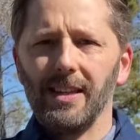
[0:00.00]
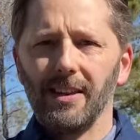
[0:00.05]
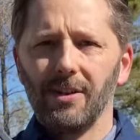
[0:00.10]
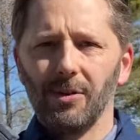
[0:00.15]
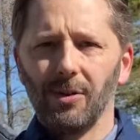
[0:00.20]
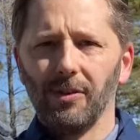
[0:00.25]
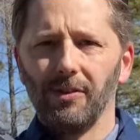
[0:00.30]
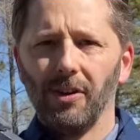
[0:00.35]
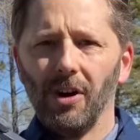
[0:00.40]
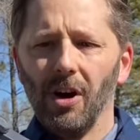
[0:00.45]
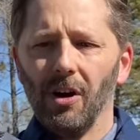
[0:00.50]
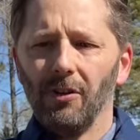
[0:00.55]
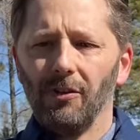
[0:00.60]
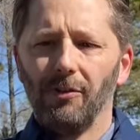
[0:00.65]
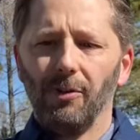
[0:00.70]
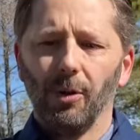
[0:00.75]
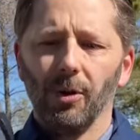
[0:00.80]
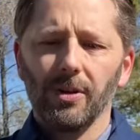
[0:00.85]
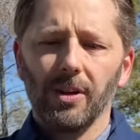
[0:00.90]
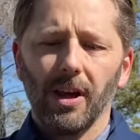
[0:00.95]
It sort of
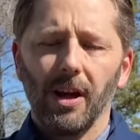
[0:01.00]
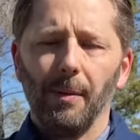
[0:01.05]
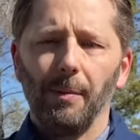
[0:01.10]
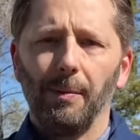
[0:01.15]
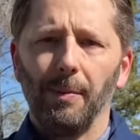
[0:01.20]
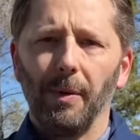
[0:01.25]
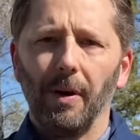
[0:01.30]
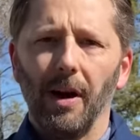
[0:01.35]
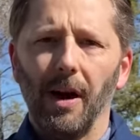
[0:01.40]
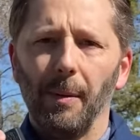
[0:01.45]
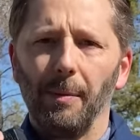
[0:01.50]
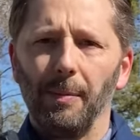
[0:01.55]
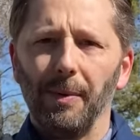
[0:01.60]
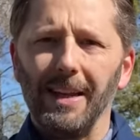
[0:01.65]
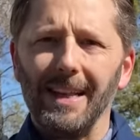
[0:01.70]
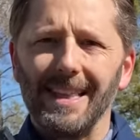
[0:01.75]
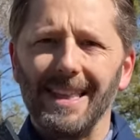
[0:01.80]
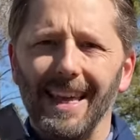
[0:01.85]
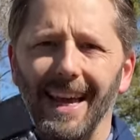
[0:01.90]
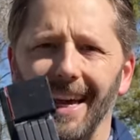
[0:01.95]
folds up
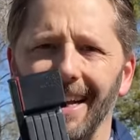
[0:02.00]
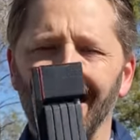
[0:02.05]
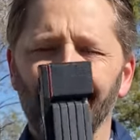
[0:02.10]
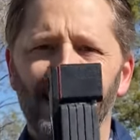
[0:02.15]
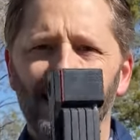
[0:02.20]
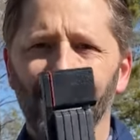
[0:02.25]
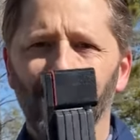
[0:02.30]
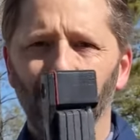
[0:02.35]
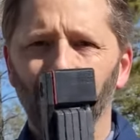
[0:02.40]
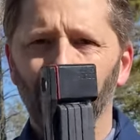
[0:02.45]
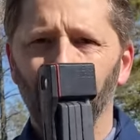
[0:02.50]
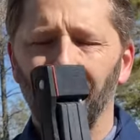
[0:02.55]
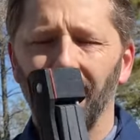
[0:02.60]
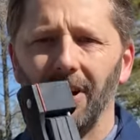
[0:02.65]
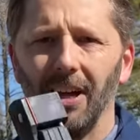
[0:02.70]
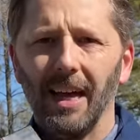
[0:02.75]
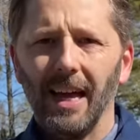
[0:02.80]
inside itself,